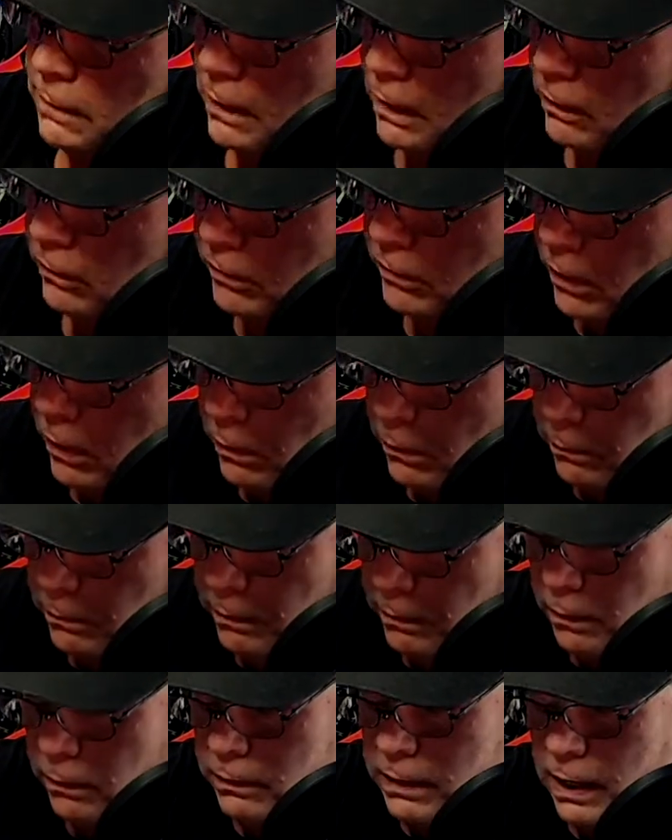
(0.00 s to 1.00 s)
So,
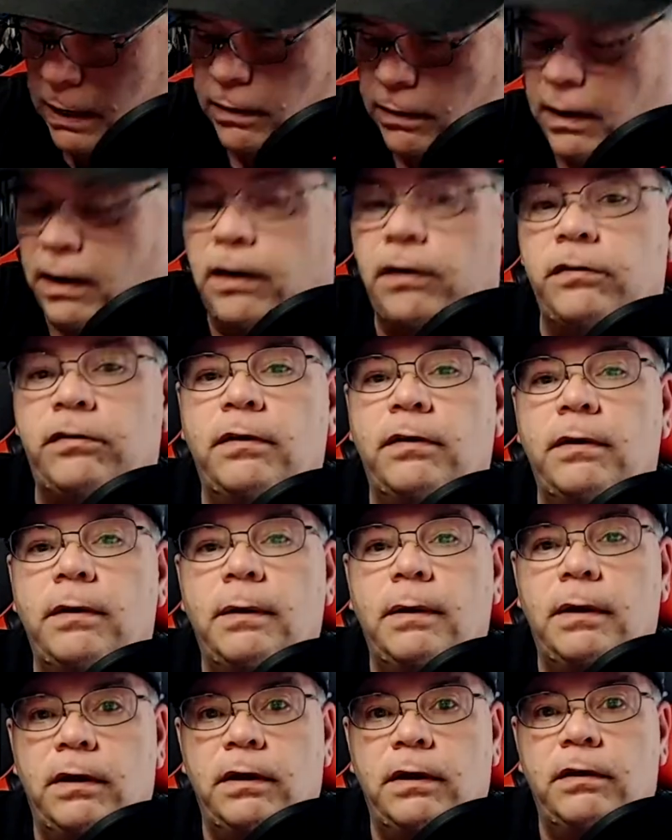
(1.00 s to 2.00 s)
okay, there's
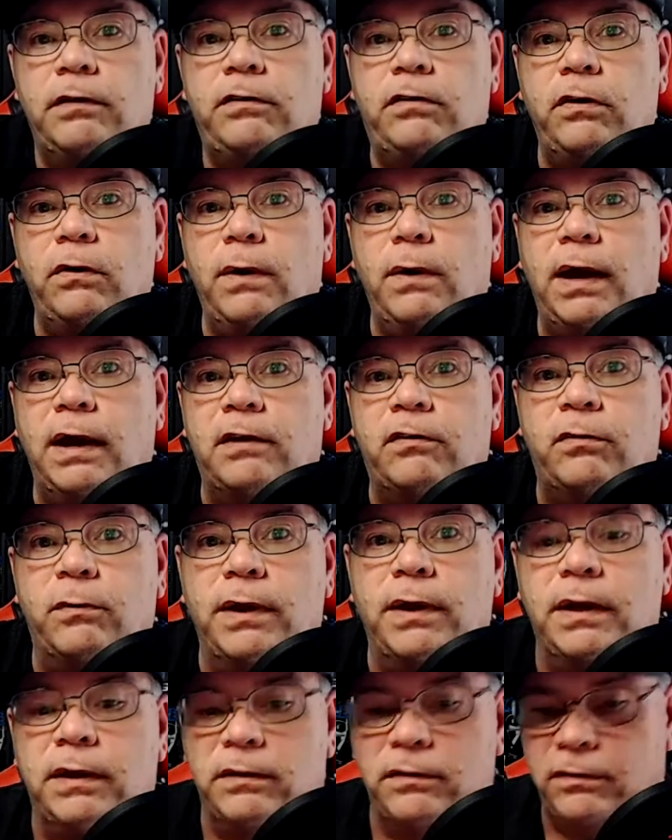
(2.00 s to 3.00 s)
two
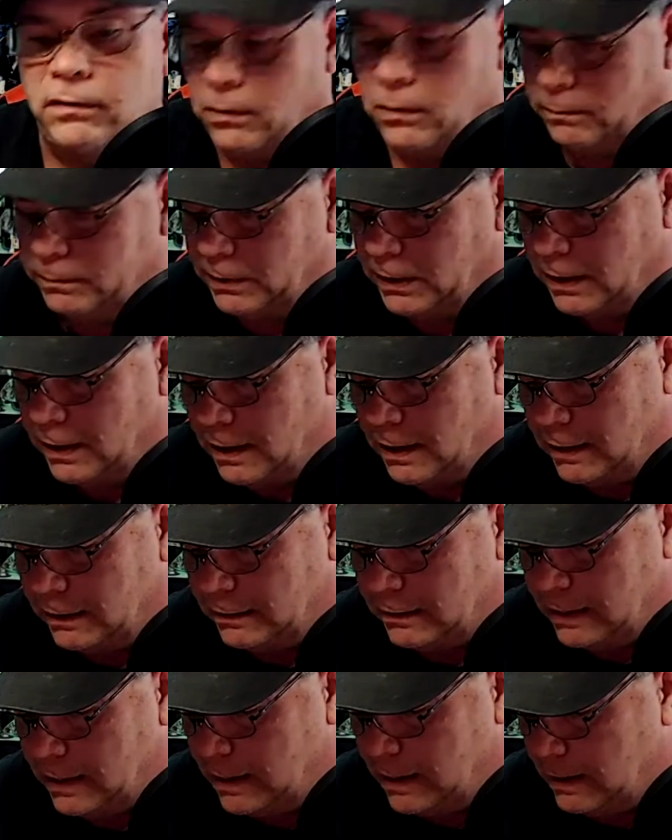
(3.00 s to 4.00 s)
X-Wings. Hope you like
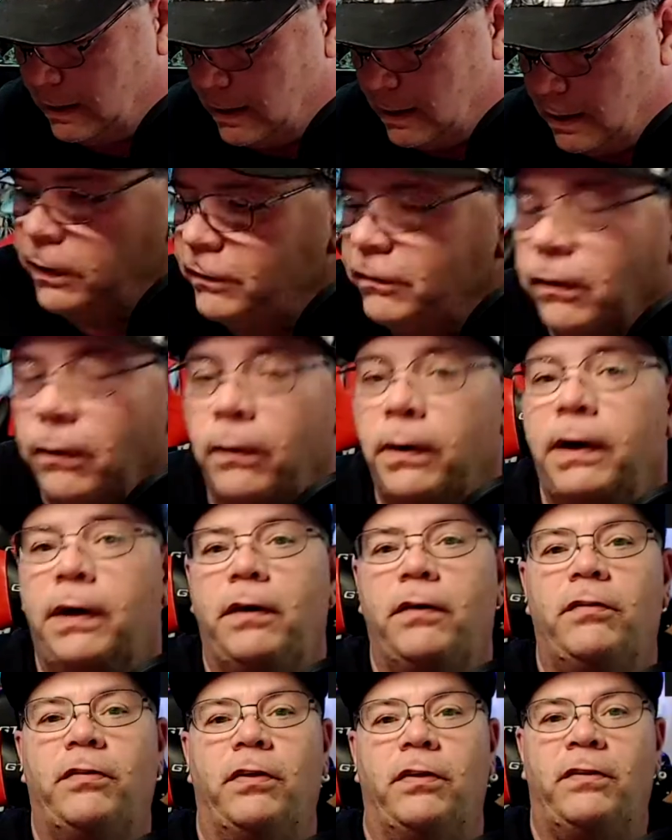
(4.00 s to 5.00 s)
that. So
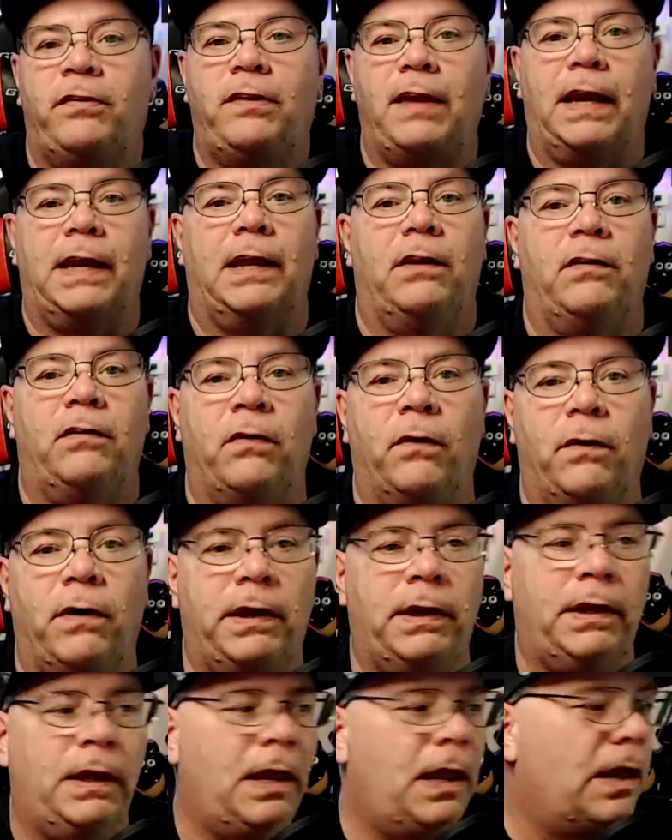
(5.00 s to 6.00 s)
here's the second
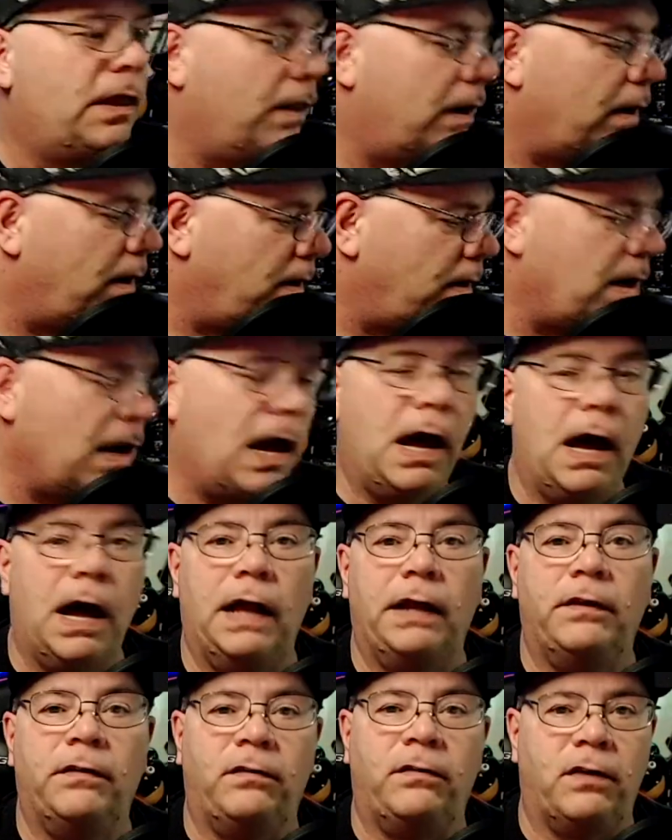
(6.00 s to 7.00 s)
toy, the
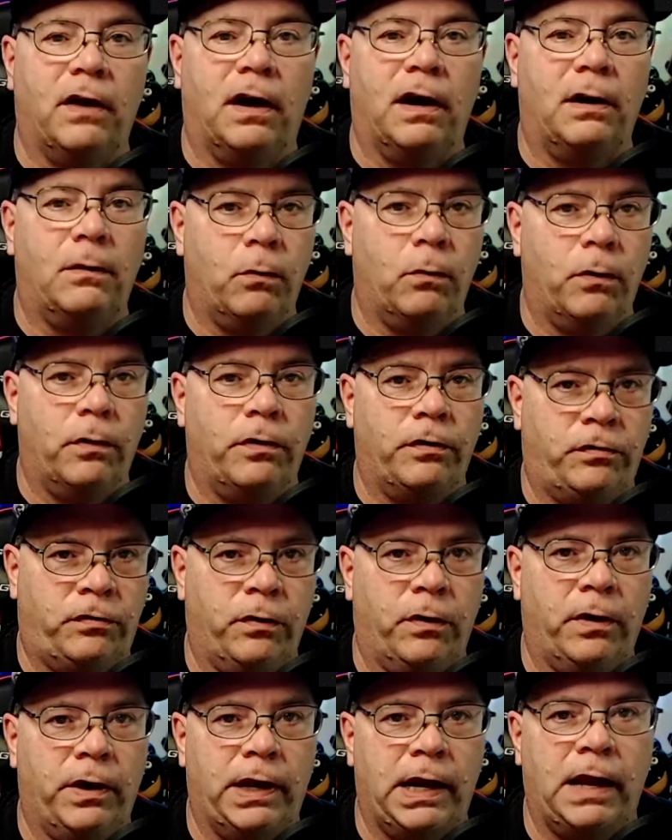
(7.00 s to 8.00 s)
non-Star Wars
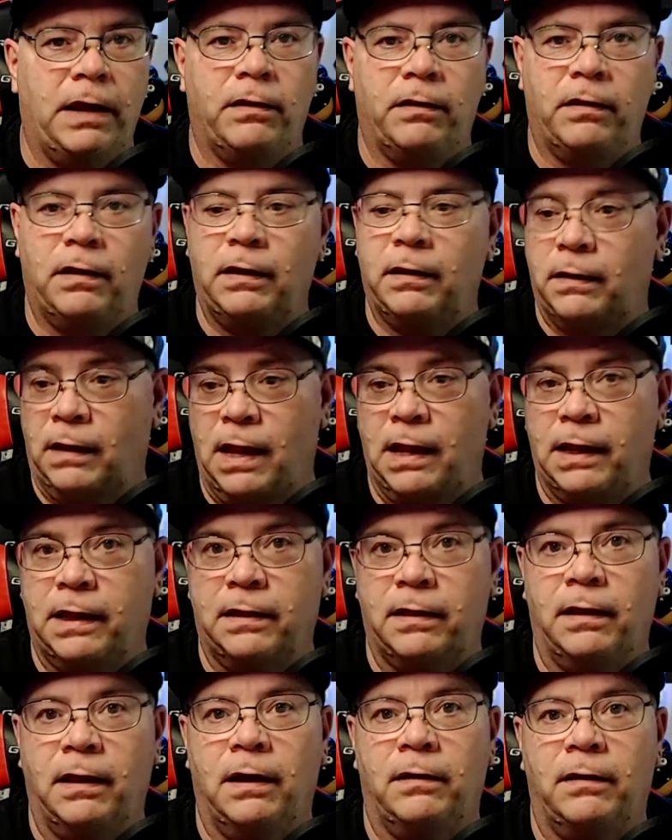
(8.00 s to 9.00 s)
toy. And I like
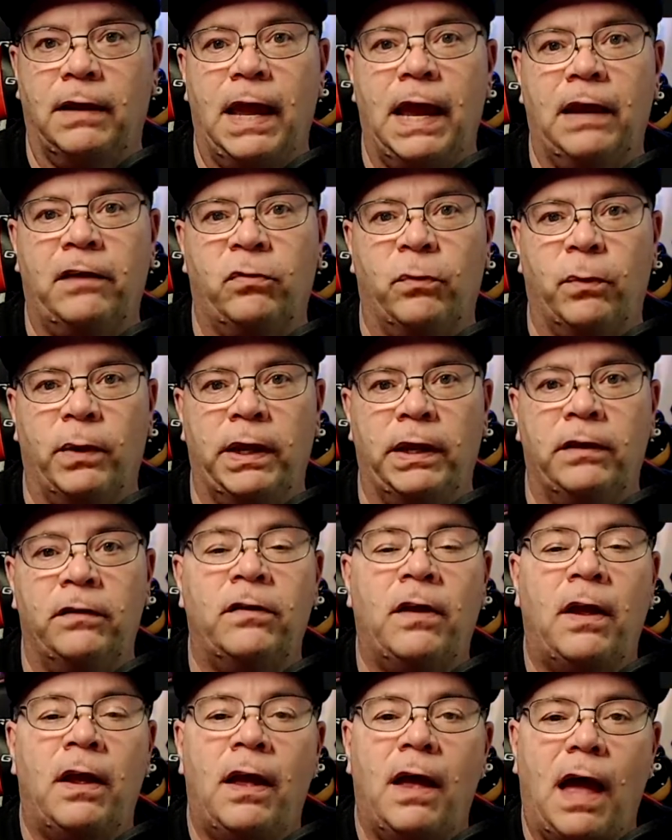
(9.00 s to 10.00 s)
the X-Wings.
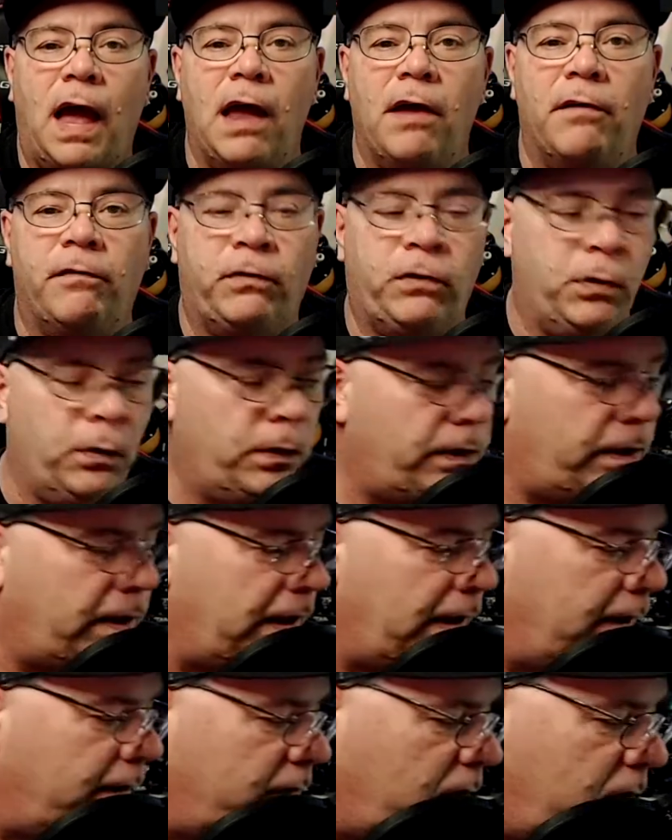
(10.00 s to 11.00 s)
I have two of
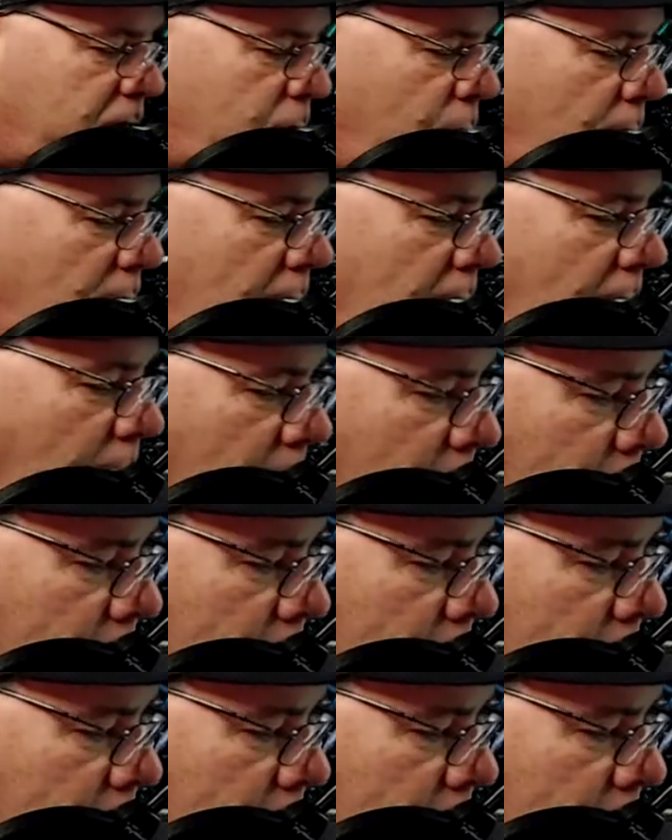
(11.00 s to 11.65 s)
these as well.